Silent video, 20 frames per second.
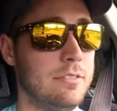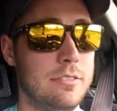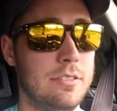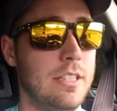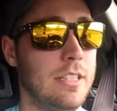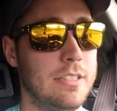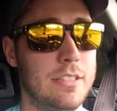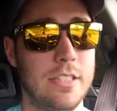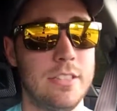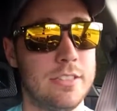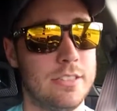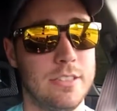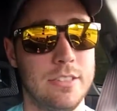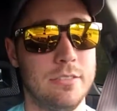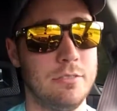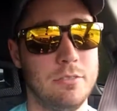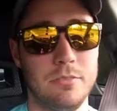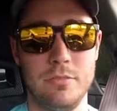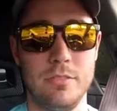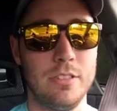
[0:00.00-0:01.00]
it
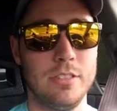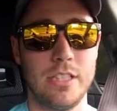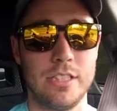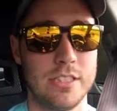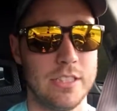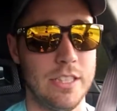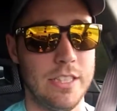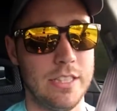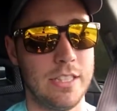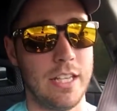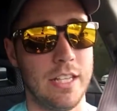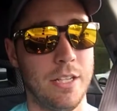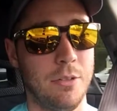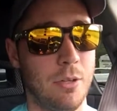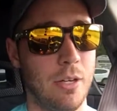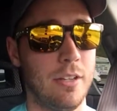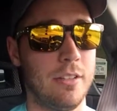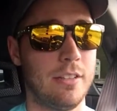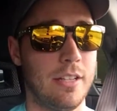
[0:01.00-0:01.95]
doesn't leak anywhere.